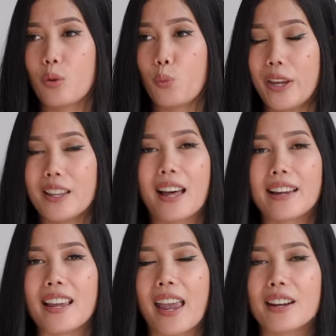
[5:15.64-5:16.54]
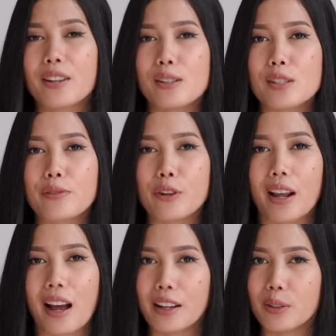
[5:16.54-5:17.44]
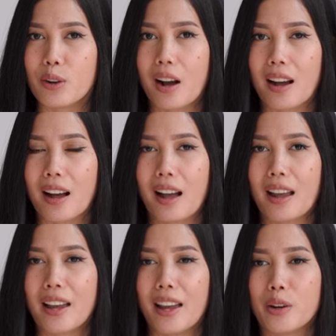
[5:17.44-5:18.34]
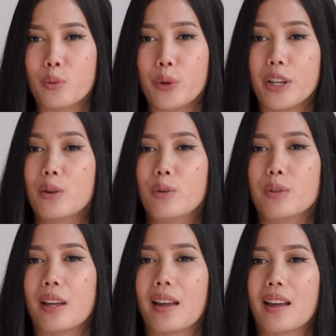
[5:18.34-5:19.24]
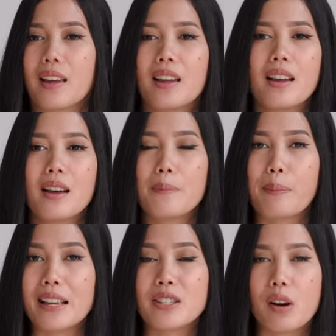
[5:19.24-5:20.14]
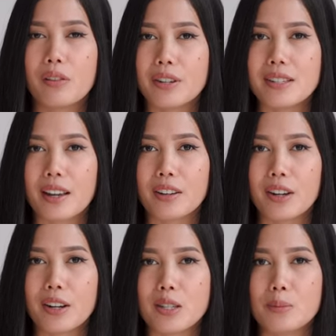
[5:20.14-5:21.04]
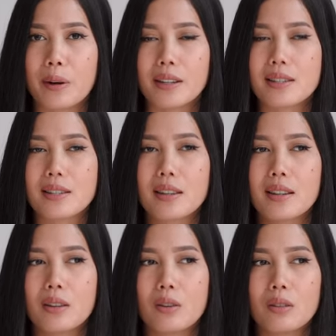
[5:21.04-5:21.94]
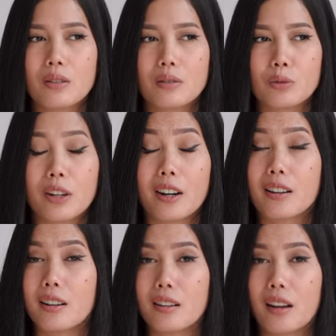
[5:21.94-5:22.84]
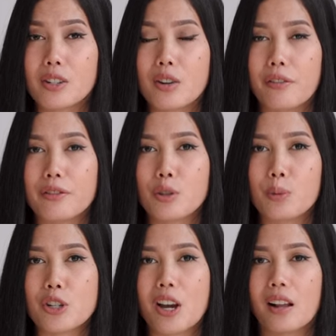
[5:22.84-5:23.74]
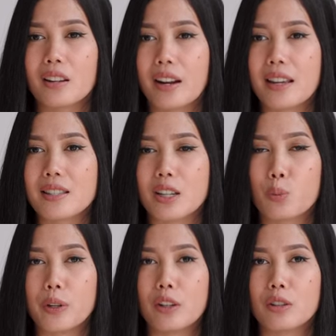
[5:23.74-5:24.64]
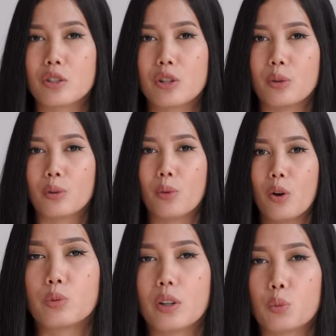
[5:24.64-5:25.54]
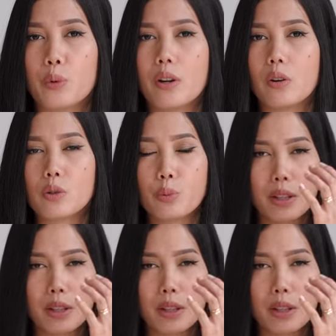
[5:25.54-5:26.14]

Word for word: we light candles for the Hanukkah and we do the Passover seders, but there are a lot of Jewish holidays that we don't do, that we don't